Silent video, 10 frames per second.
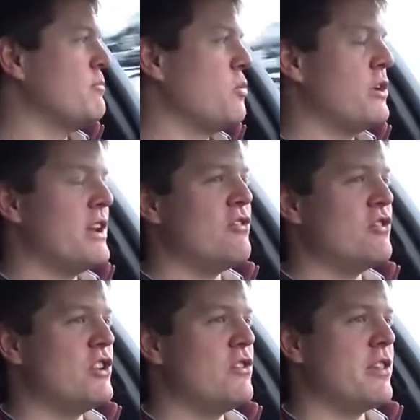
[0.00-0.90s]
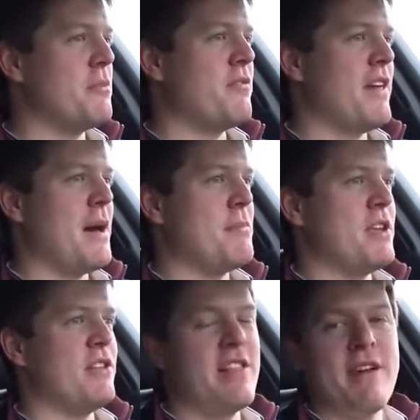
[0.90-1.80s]
would introduce some of that,
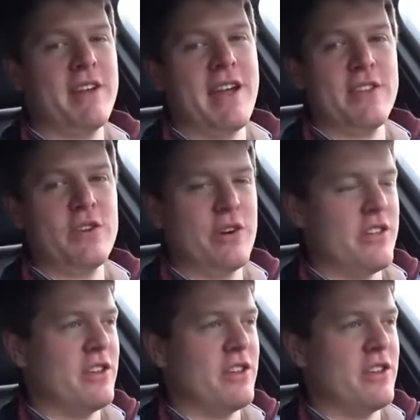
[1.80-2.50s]
but you'd never get the noise,